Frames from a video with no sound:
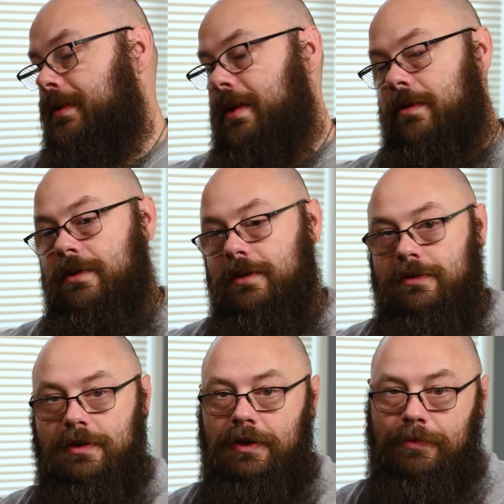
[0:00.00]
Now
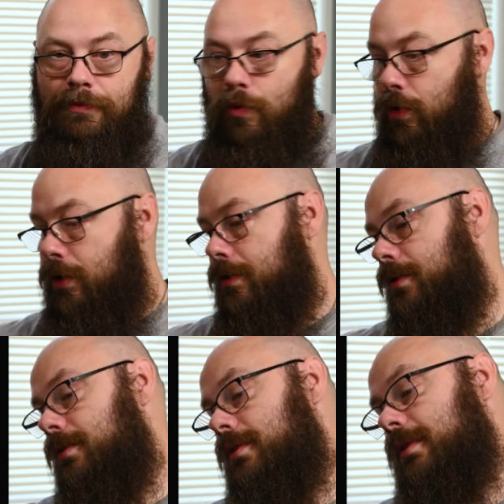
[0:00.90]
he's more
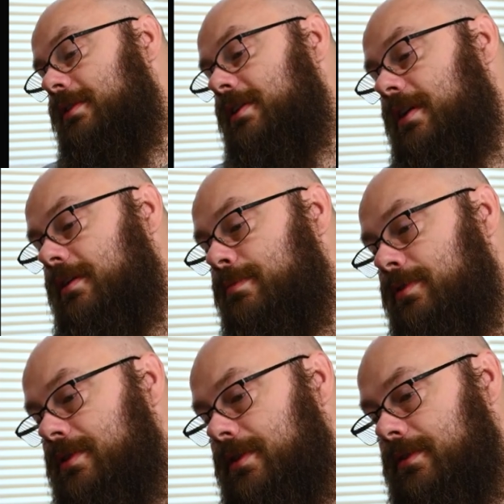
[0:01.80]
aesthetically
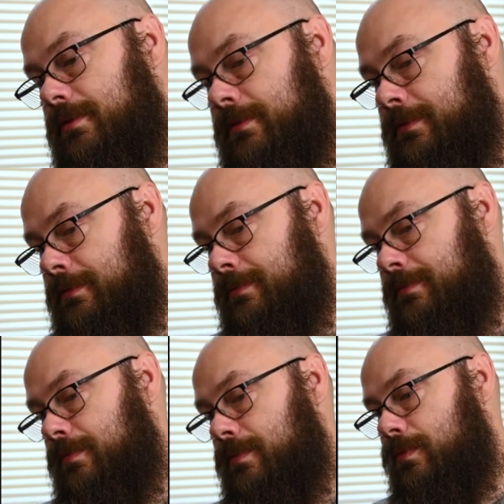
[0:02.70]
pleasing
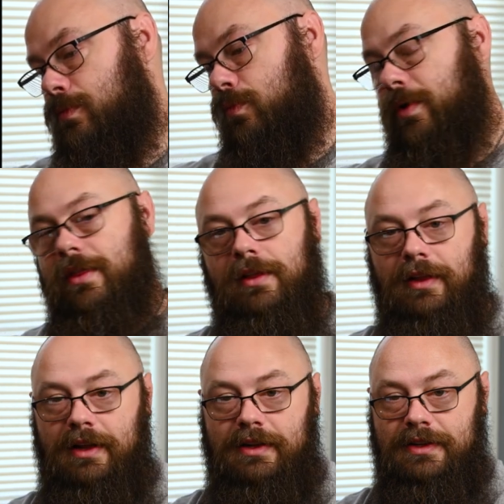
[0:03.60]
with the
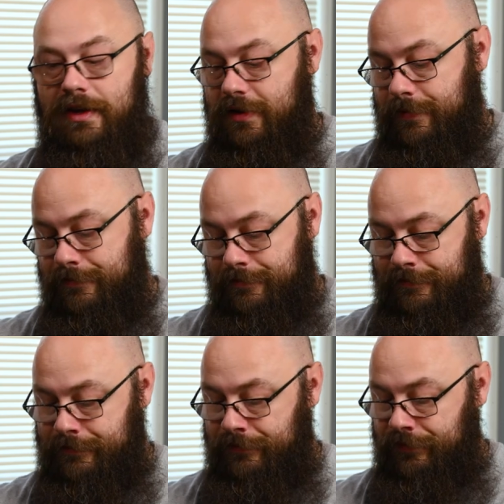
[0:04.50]
light that's on him.
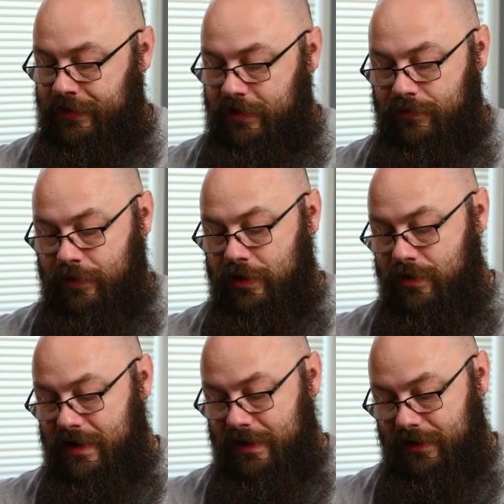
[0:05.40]
If we
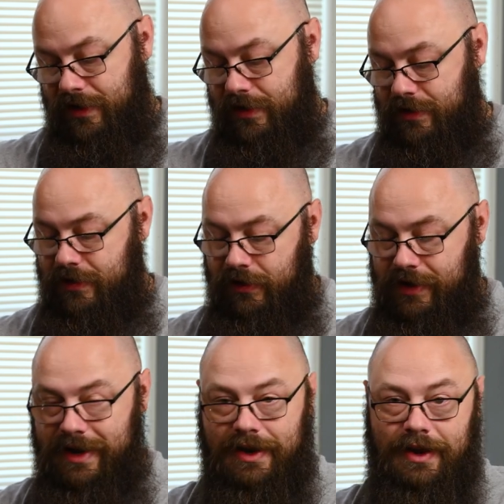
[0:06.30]
do not like the
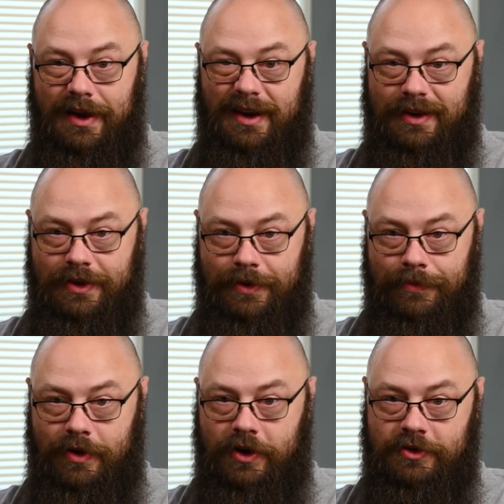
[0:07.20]
light on
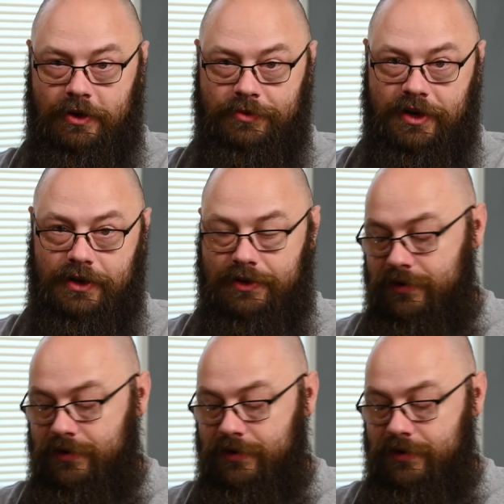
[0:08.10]
him, our subject,